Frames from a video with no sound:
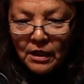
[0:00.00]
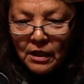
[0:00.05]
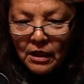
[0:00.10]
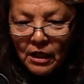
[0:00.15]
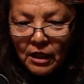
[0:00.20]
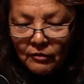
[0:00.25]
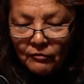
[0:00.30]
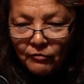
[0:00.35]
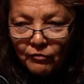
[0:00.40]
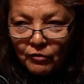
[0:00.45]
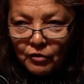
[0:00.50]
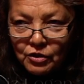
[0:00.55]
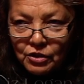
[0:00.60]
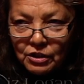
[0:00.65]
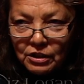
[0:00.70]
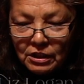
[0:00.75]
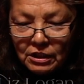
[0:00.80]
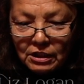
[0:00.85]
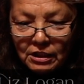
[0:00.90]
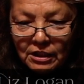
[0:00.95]

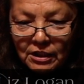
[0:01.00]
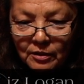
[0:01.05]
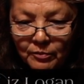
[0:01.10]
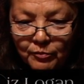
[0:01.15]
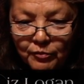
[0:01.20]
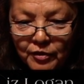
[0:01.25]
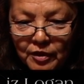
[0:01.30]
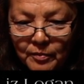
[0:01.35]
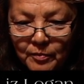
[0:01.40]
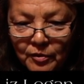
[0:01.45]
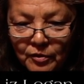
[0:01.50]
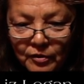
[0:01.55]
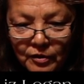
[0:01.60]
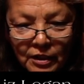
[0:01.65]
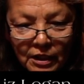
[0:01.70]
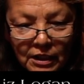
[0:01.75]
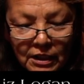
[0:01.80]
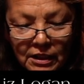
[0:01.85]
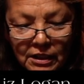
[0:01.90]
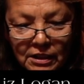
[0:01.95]
Unfortunately, the Premier
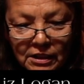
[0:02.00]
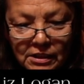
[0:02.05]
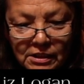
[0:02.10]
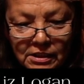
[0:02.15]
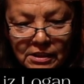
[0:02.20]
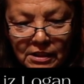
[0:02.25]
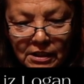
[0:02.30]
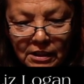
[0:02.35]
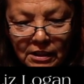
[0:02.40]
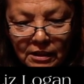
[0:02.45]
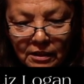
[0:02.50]
and his